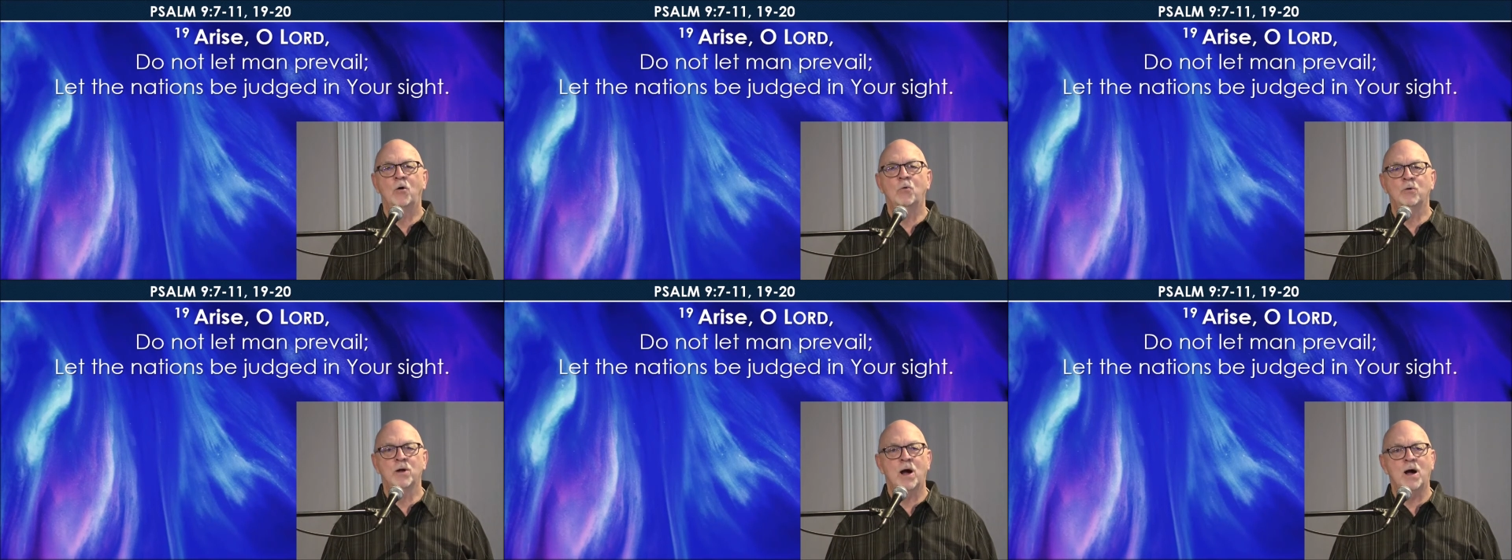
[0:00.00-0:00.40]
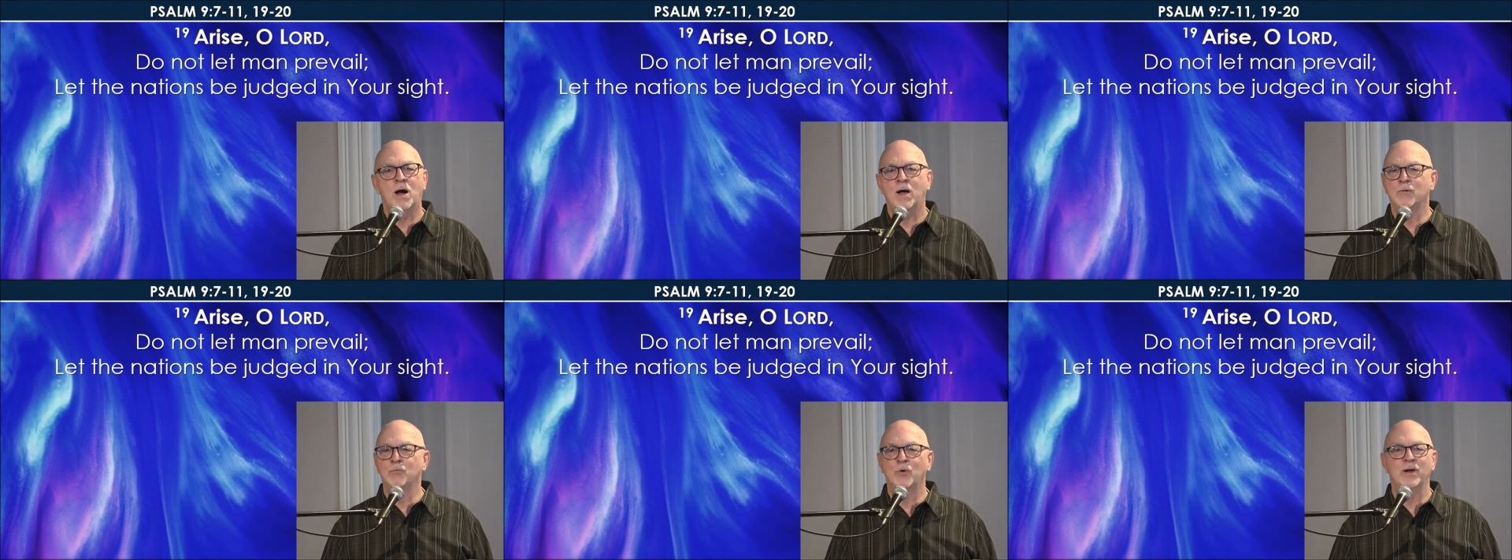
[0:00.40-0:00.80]
Oh
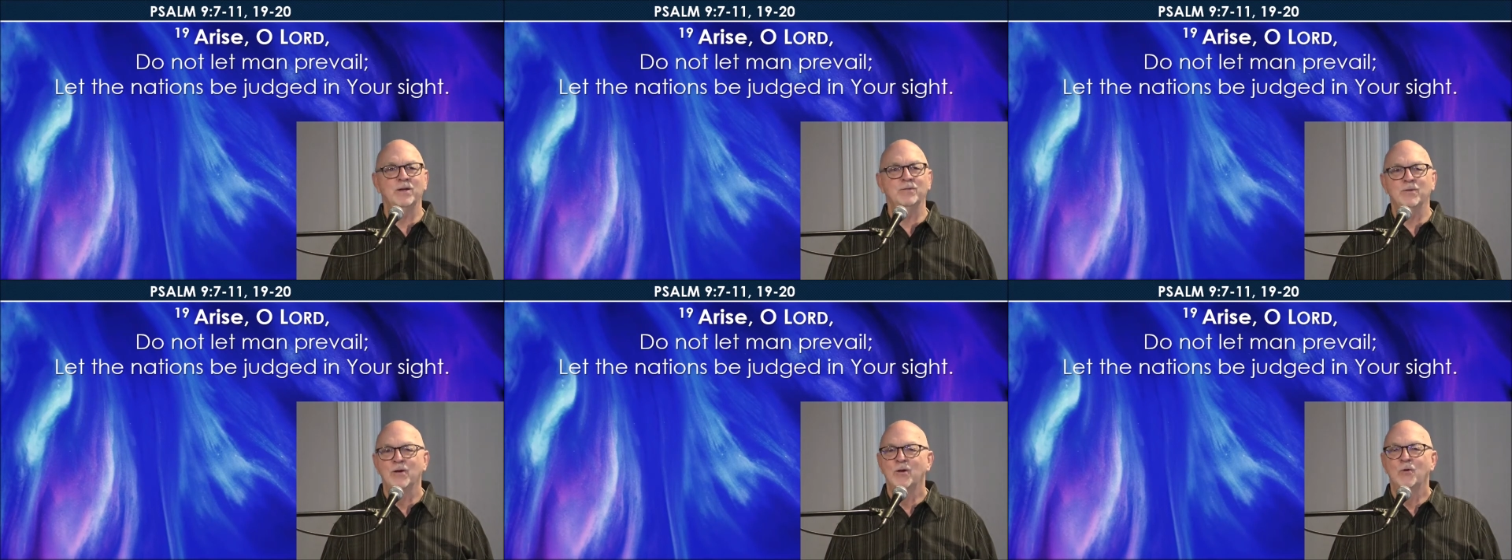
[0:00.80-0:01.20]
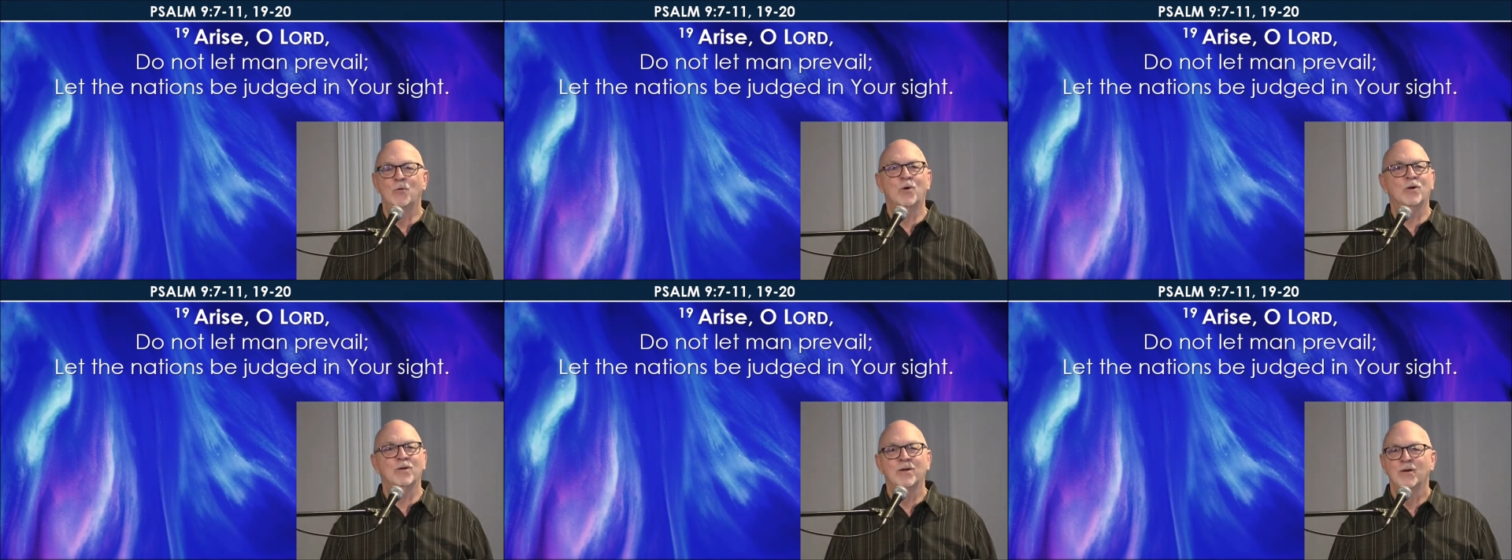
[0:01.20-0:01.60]
God, we,
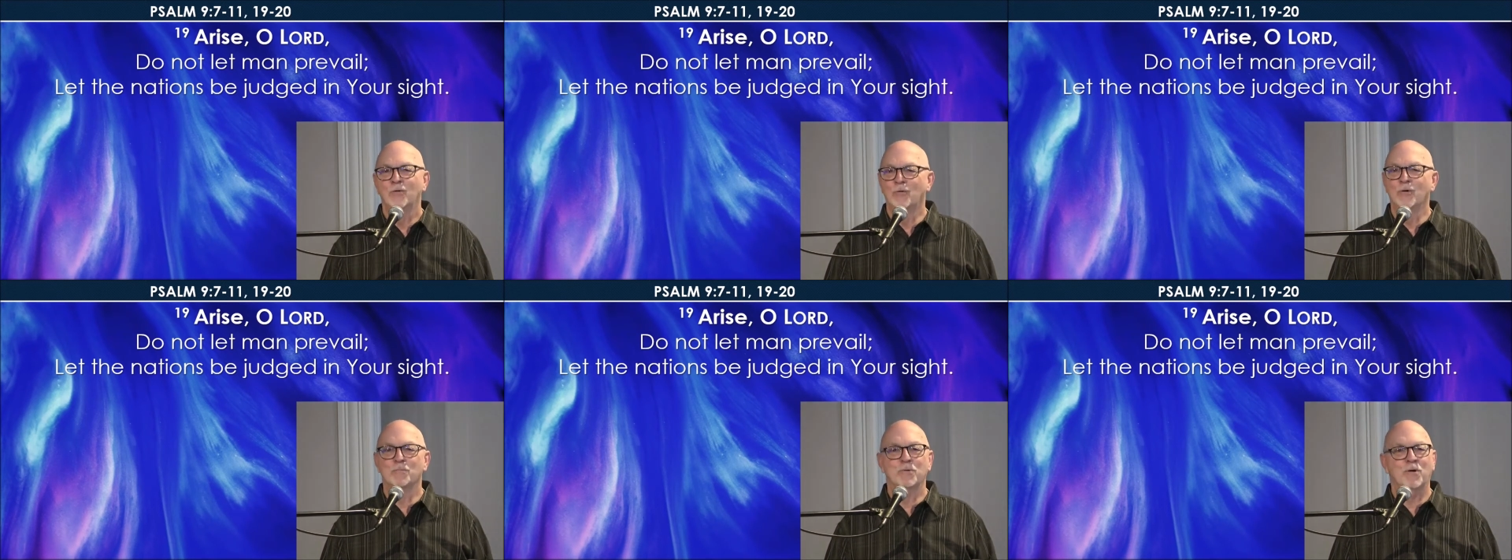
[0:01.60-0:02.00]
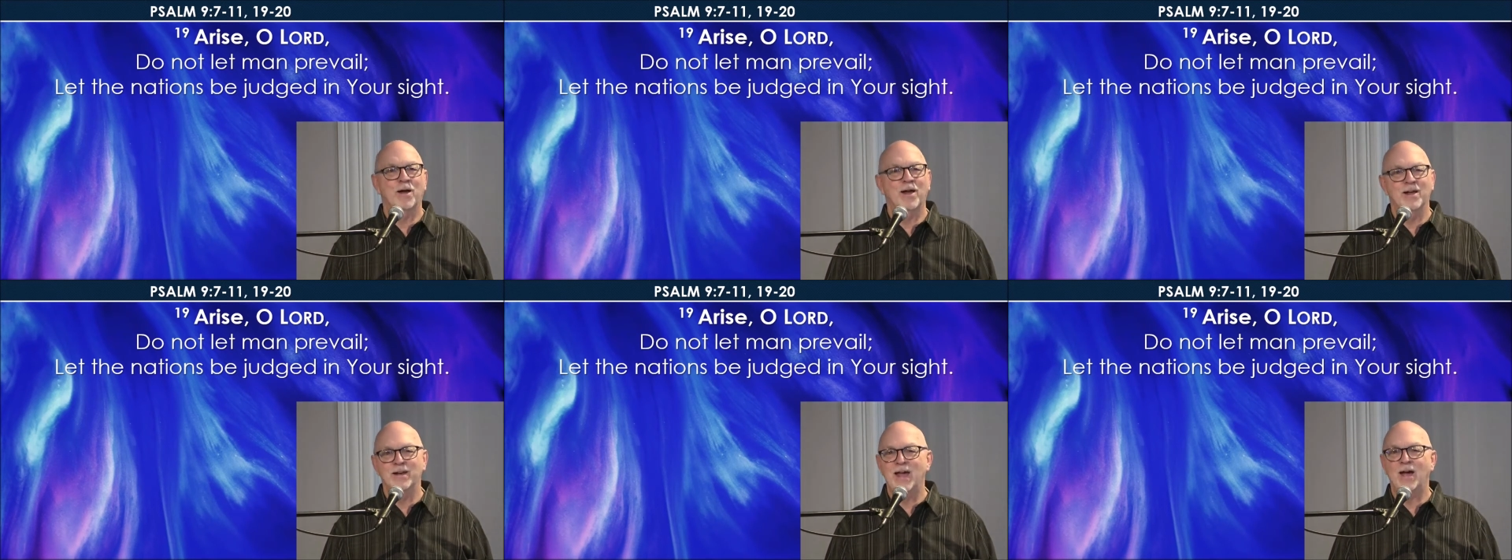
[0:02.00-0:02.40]
we're, we're
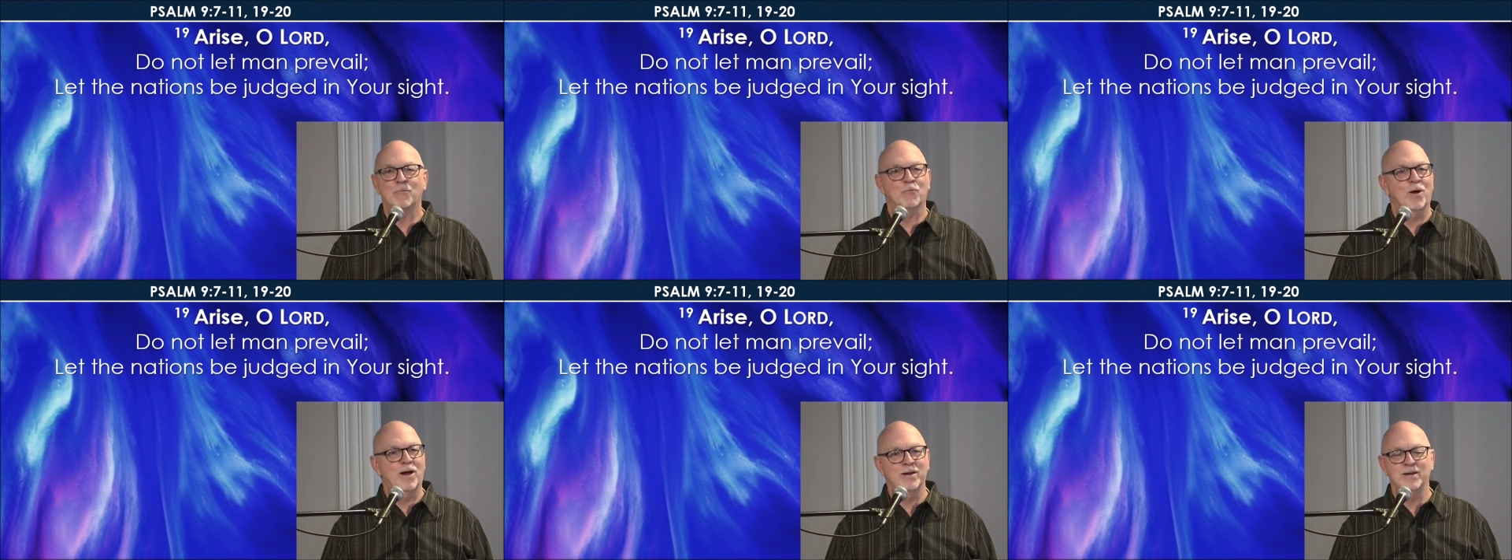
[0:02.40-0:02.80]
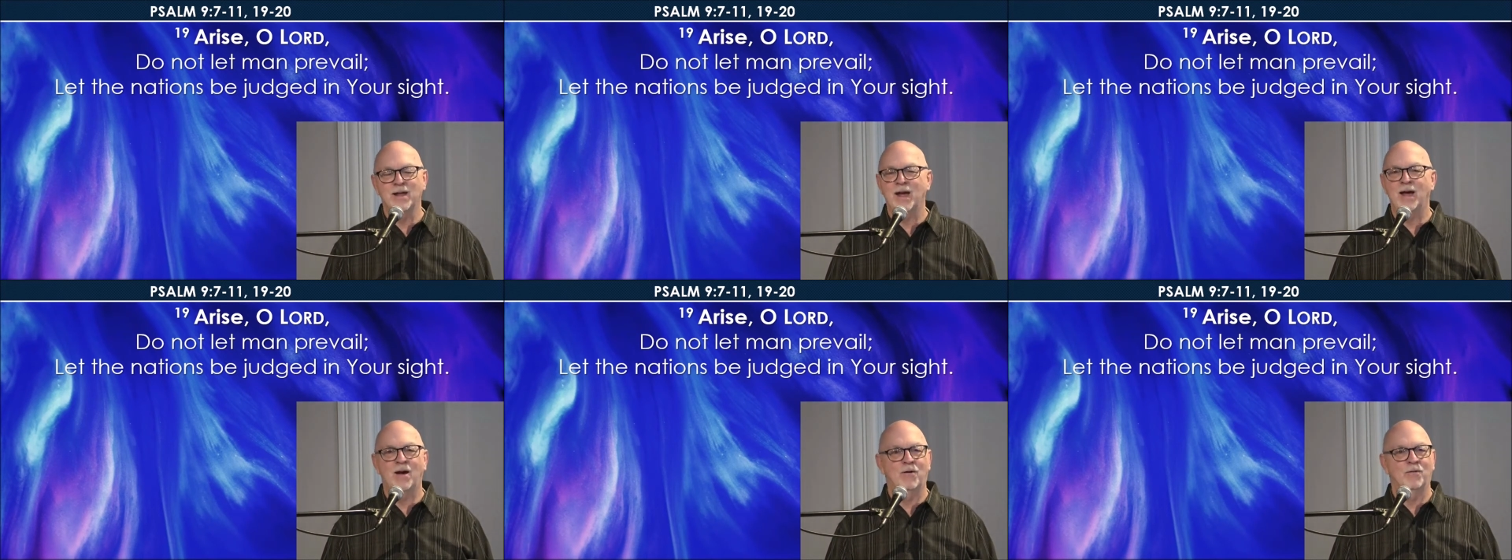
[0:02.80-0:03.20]
praying that
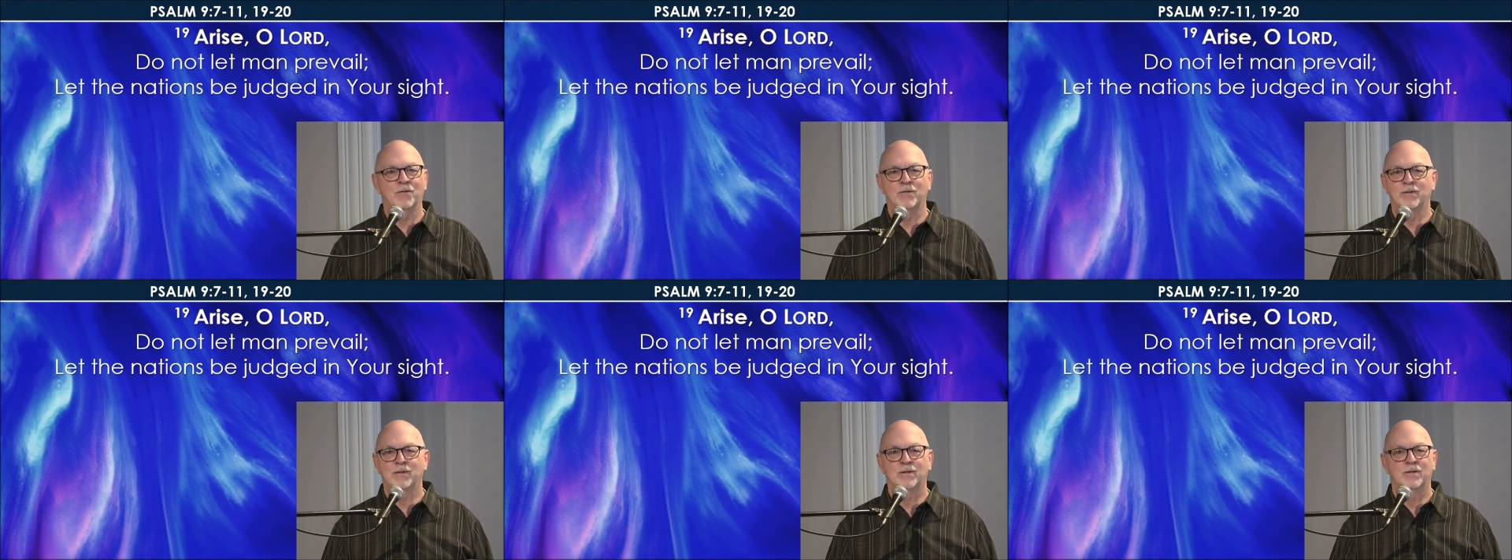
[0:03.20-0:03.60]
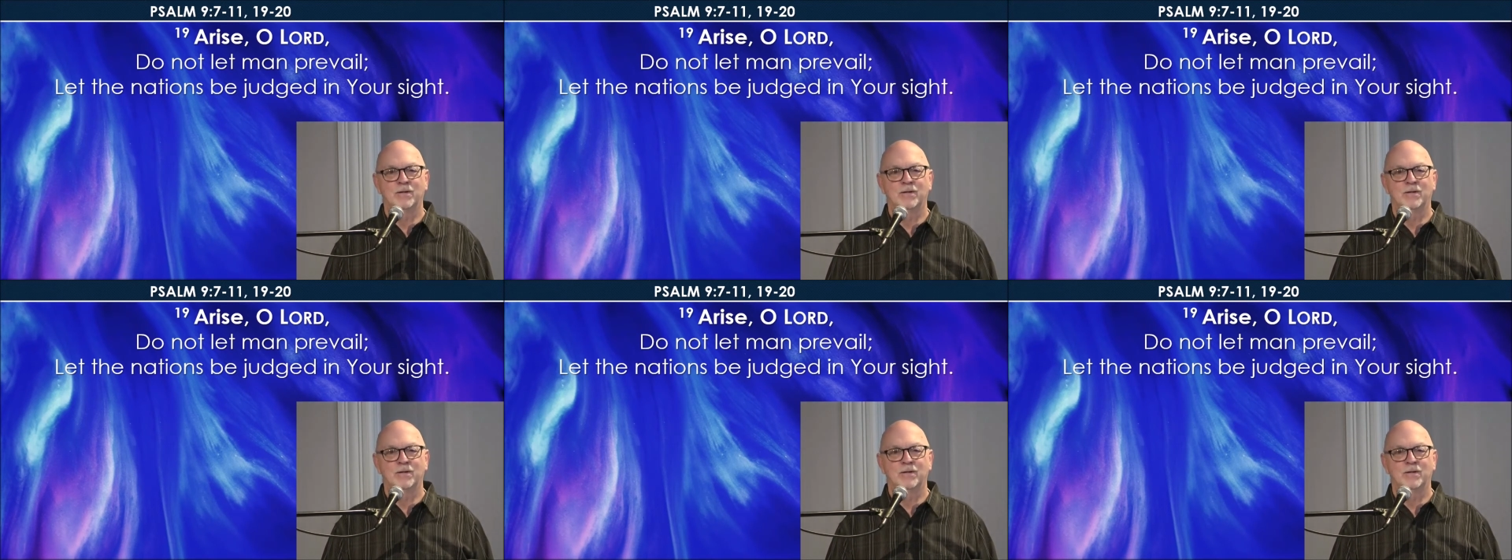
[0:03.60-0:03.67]
right now.